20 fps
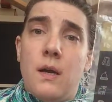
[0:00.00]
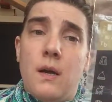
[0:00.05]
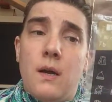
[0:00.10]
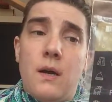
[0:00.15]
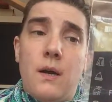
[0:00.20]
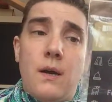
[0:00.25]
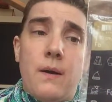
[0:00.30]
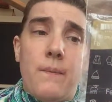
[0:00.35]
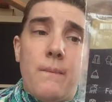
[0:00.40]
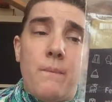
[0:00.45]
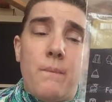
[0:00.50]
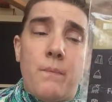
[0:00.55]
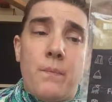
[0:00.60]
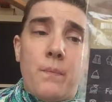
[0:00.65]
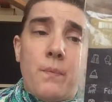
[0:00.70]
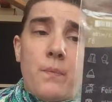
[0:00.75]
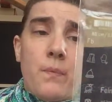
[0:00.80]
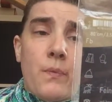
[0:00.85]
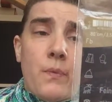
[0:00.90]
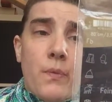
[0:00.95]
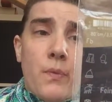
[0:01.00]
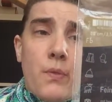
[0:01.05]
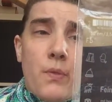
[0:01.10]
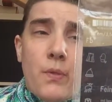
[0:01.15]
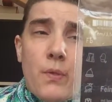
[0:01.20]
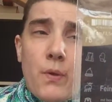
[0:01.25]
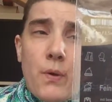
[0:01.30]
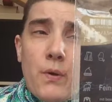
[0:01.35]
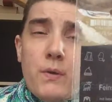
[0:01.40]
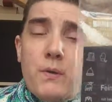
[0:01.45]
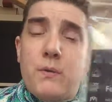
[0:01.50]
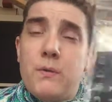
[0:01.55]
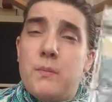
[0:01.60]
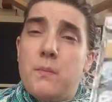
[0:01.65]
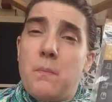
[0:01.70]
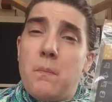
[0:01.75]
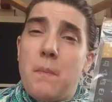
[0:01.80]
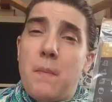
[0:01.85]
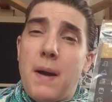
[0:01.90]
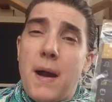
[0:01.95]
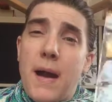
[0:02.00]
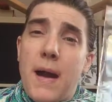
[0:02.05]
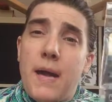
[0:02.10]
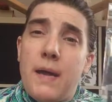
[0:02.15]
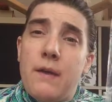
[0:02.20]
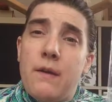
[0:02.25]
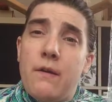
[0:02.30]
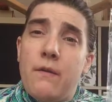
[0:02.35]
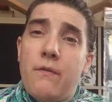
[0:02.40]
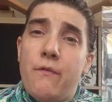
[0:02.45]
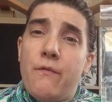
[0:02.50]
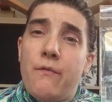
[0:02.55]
Not my